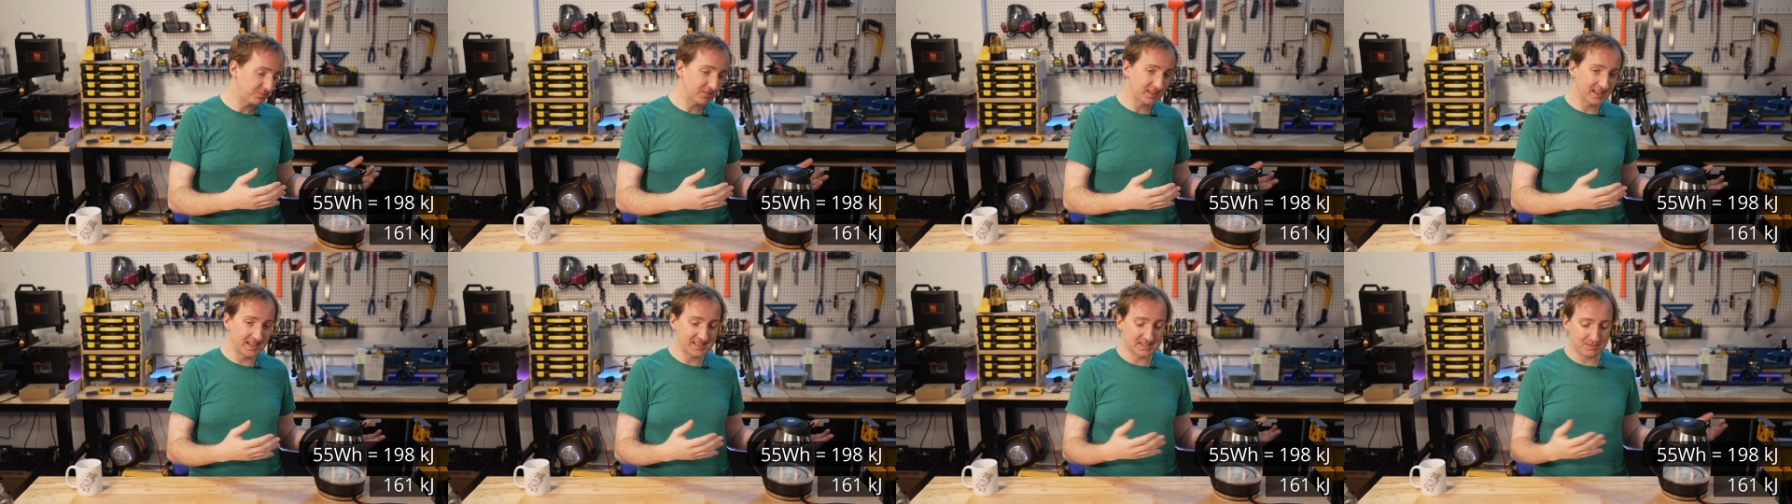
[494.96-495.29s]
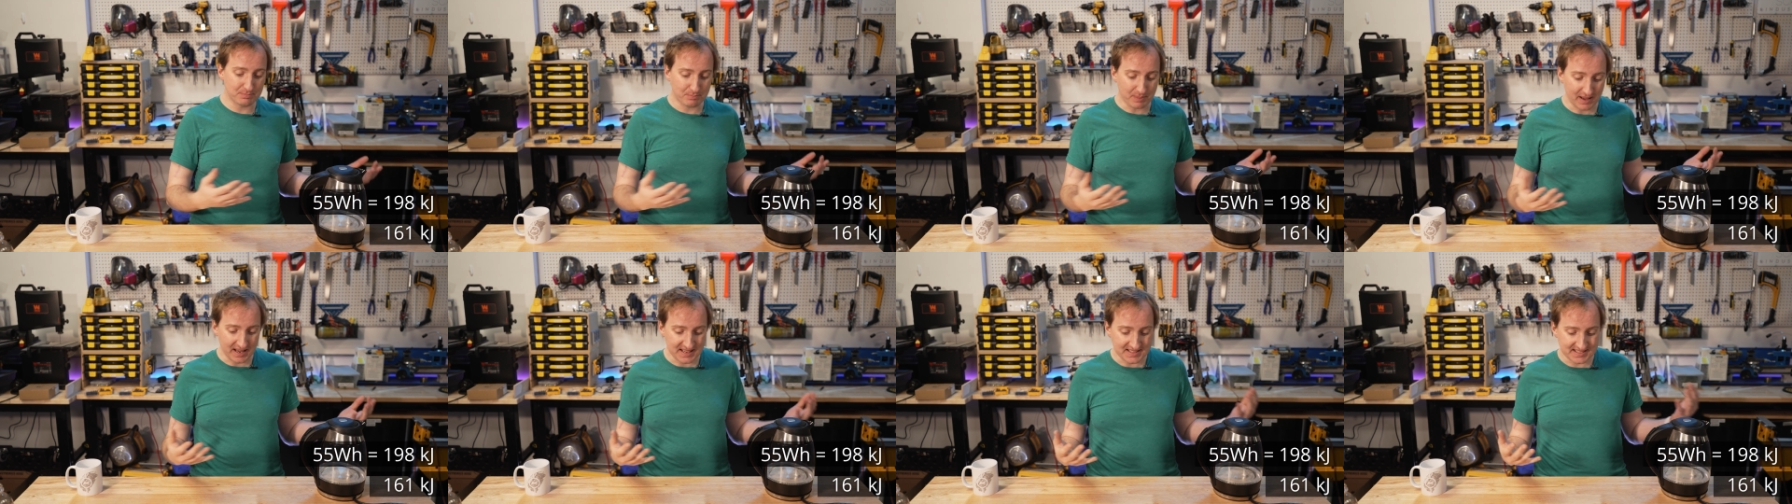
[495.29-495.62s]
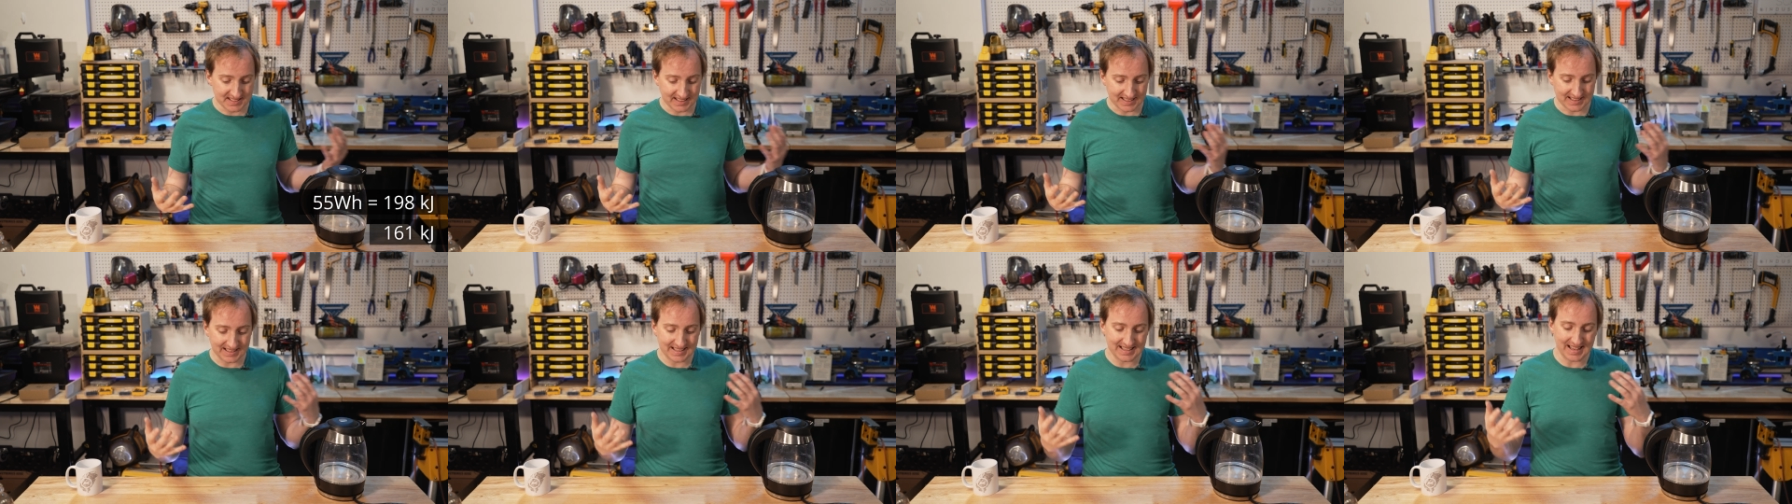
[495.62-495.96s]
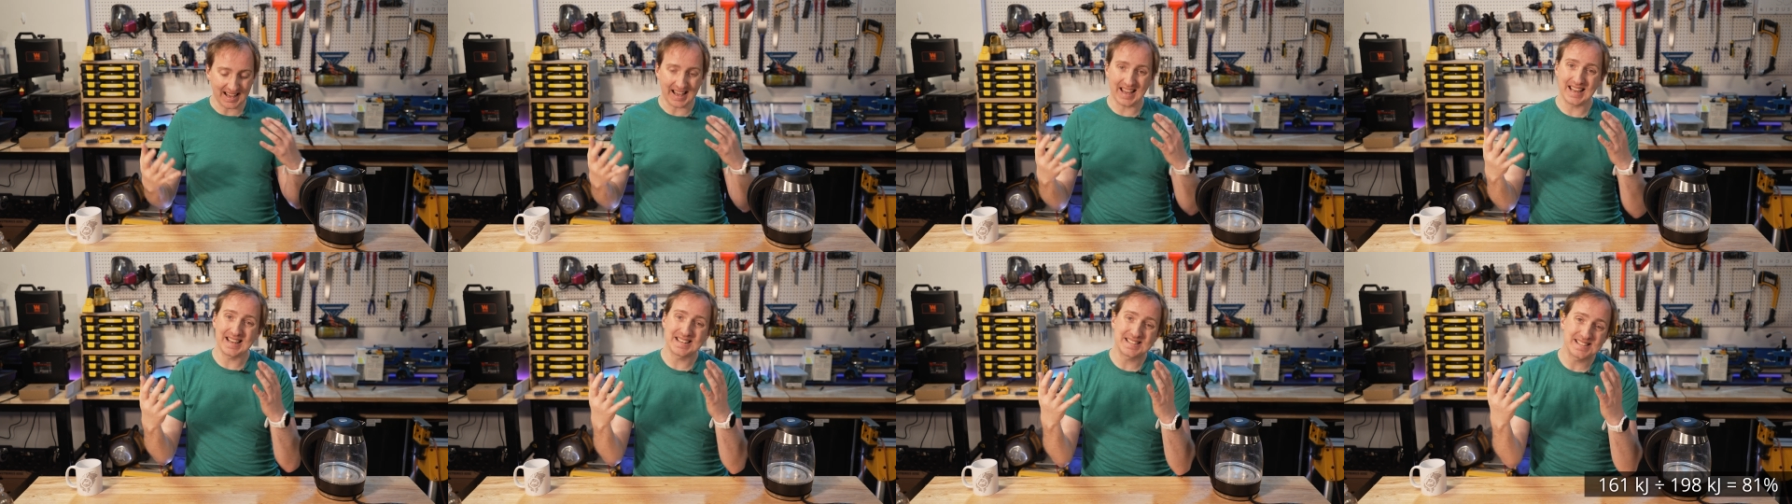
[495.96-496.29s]
it's
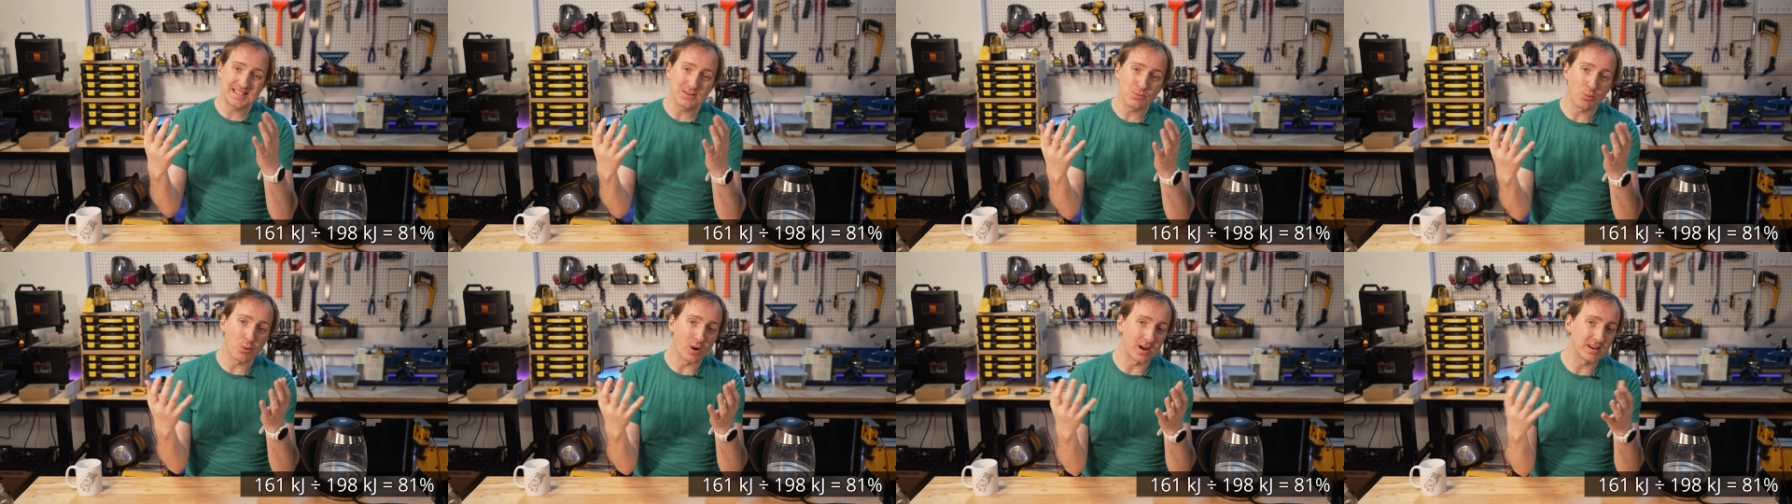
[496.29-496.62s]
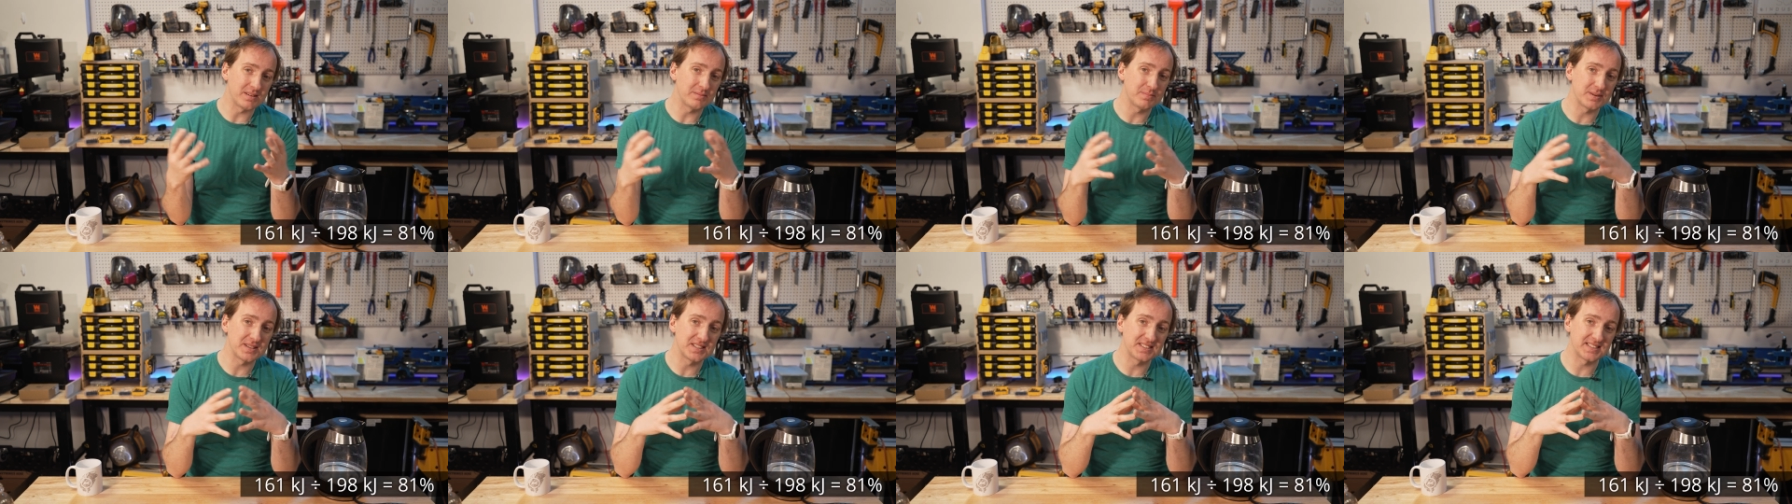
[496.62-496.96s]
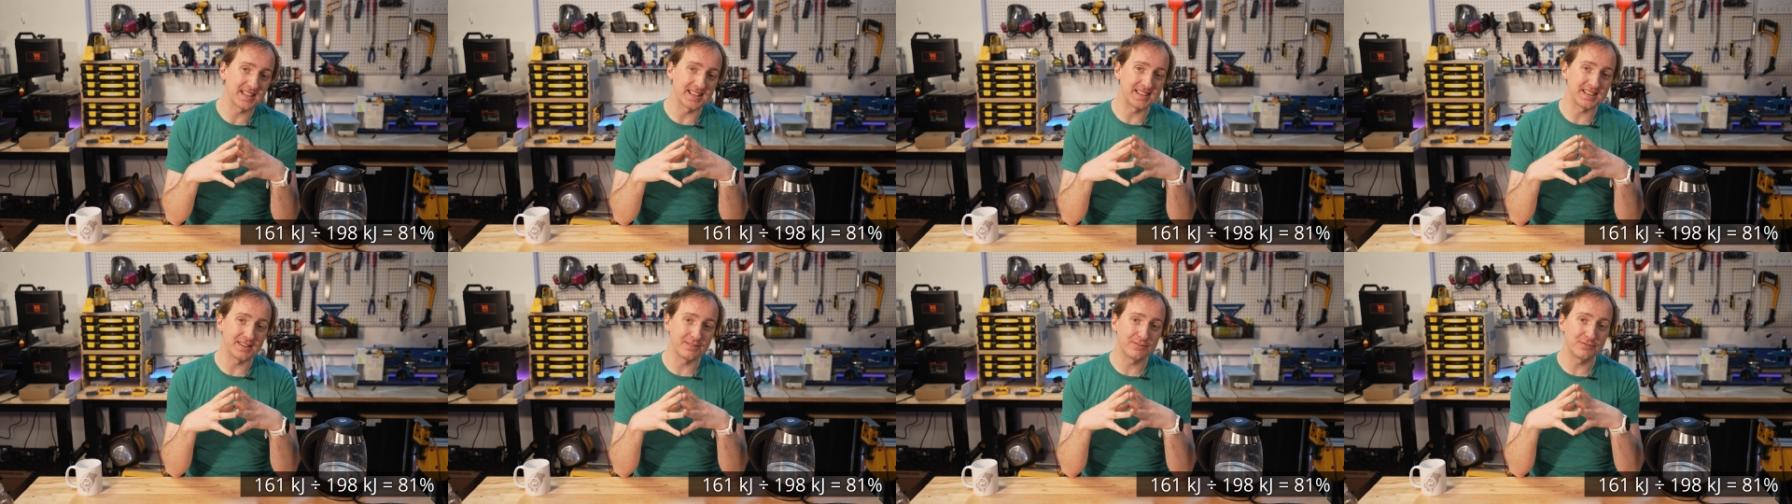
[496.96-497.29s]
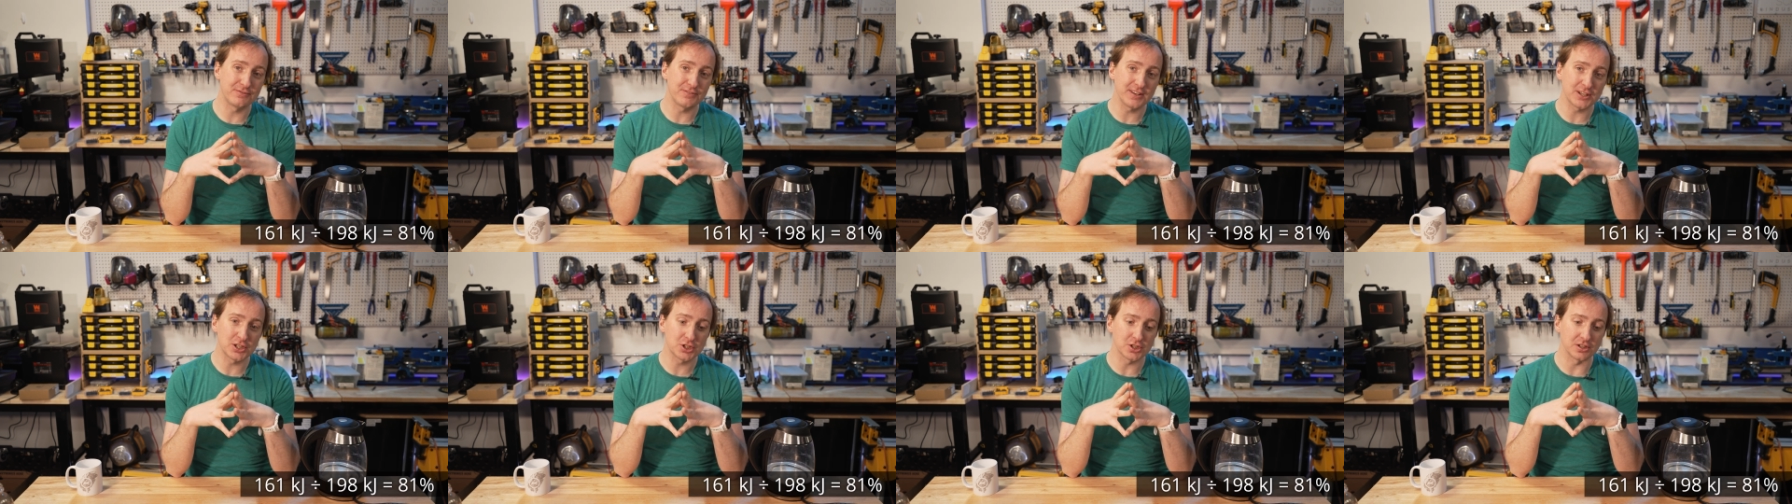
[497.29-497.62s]
basically 81%
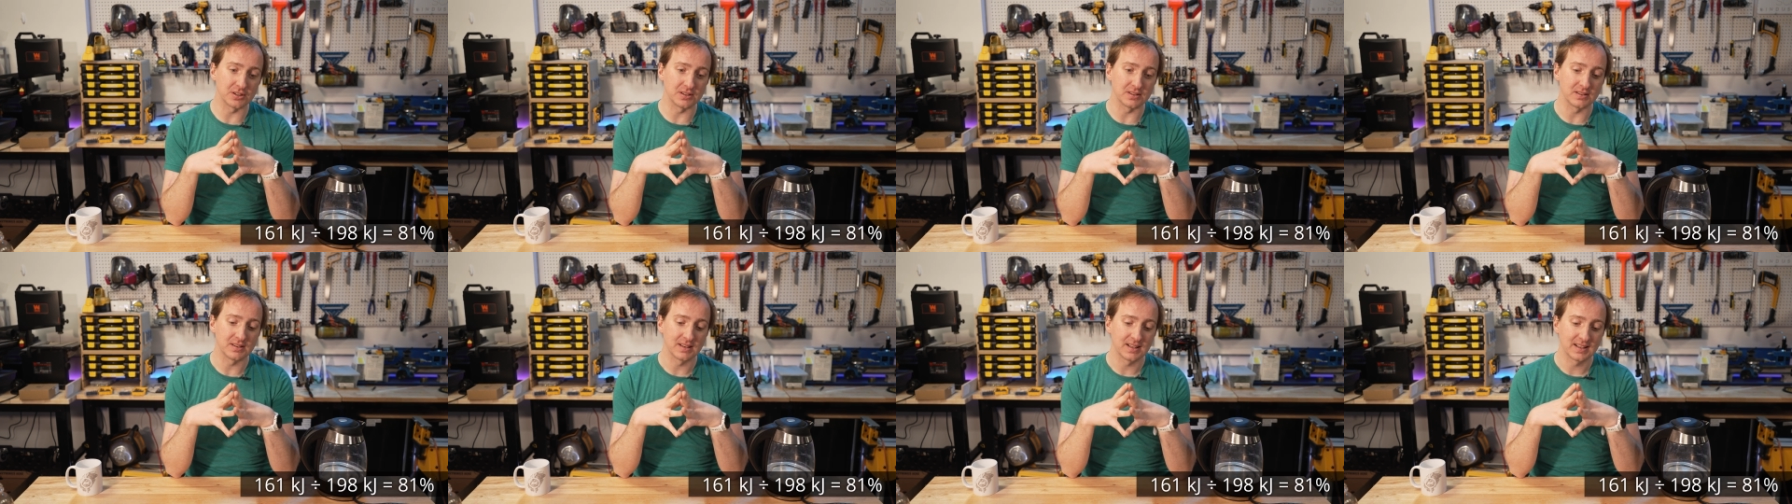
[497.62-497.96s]
efficient.